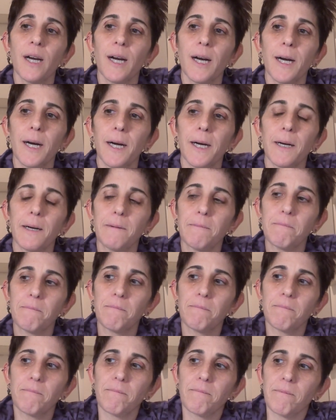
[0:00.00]

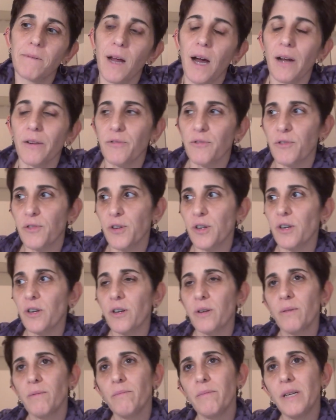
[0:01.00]
Um, not
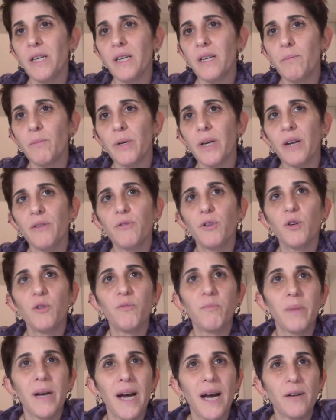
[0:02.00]
for me, but I
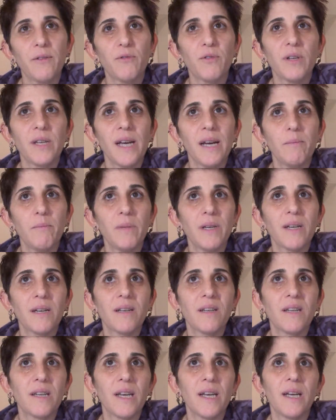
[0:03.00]
feel bad for them
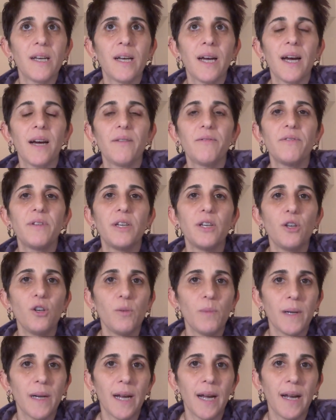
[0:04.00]
because they have
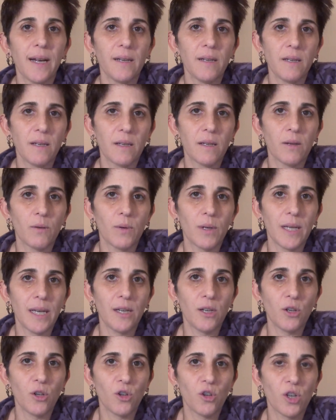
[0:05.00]
dehumanized the
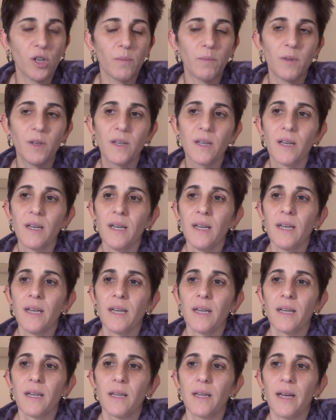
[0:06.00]
relationships
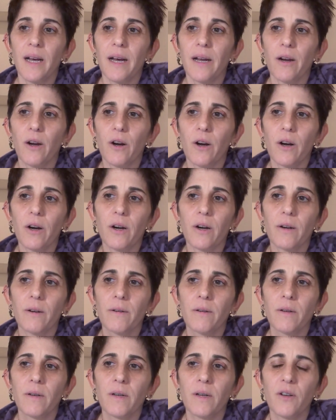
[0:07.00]
that
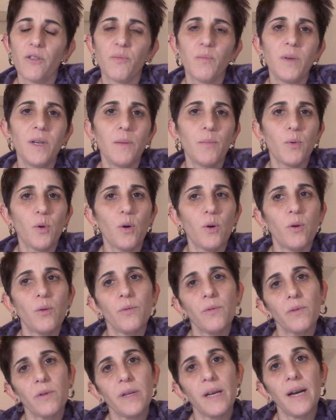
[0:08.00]
are of
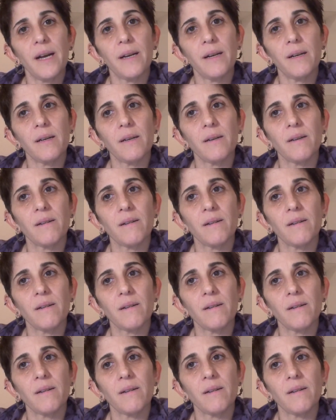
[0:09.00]
people that